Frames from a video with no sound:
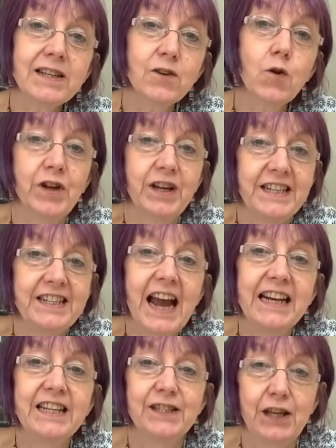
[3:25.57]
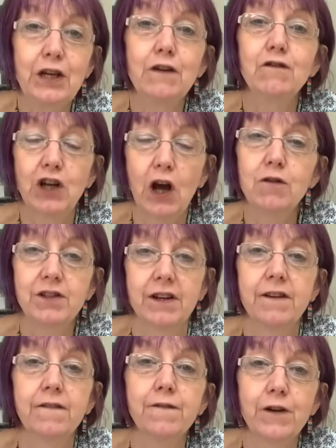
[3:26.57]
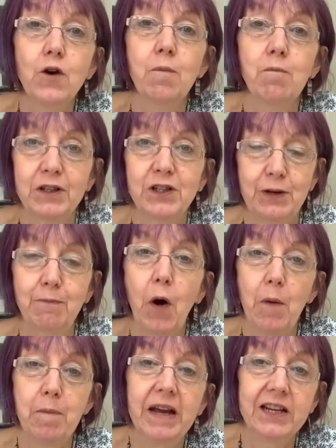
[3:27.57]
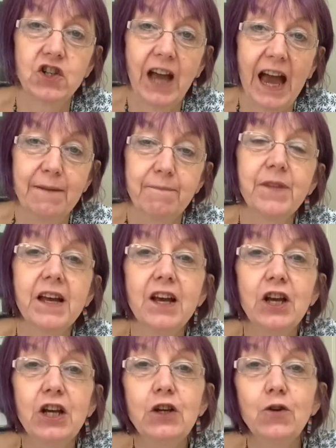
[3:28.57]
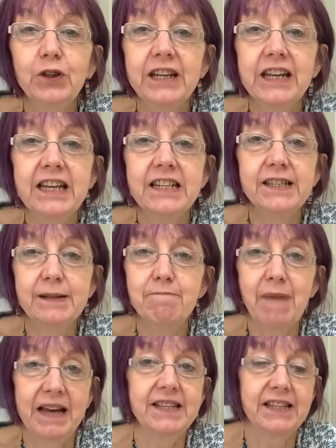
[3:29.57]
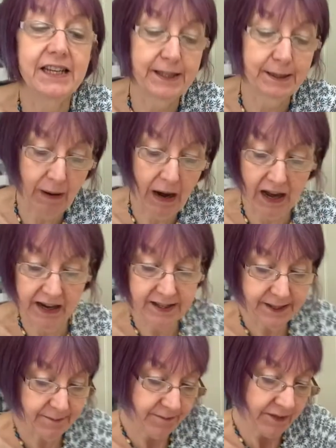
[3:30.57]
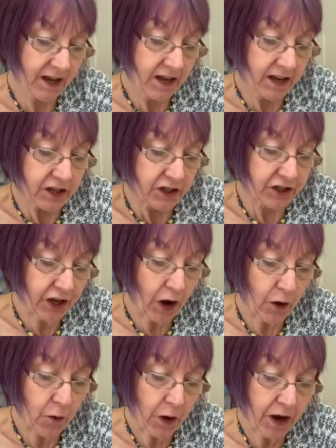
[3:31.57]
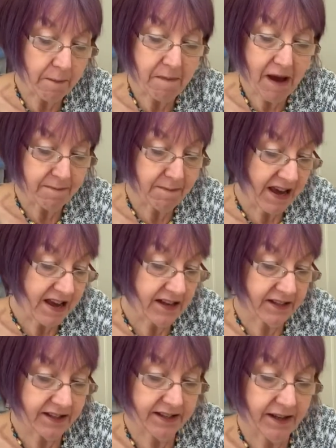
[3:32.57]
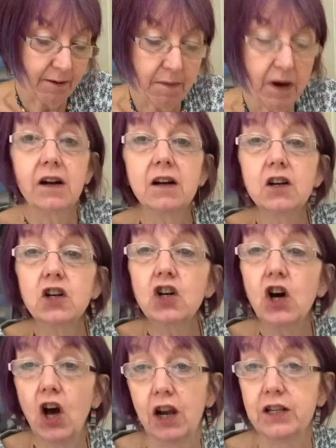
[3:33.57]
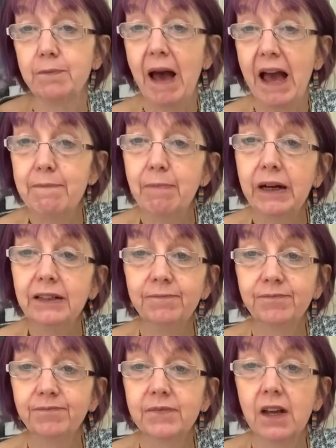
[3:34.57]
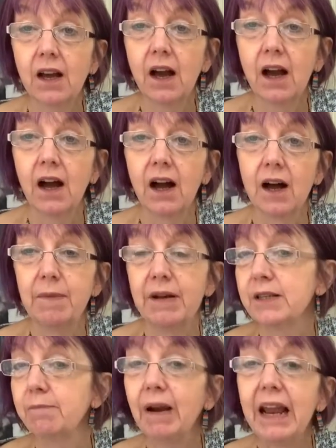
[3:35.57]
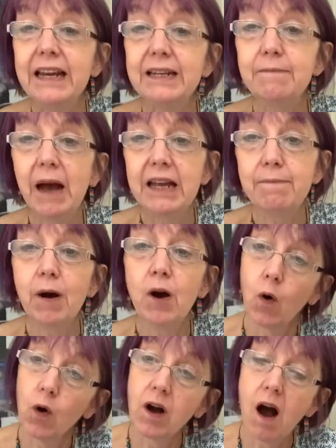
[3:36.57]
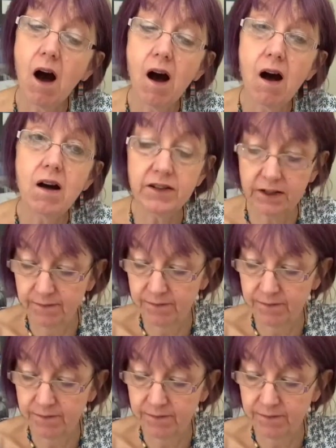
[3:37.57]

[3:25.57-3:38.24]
all the containers that you've chosen for your Monster Pot Pitch game, you'll need some basic supplies. So maybe some coloured paper and some plain paper or card.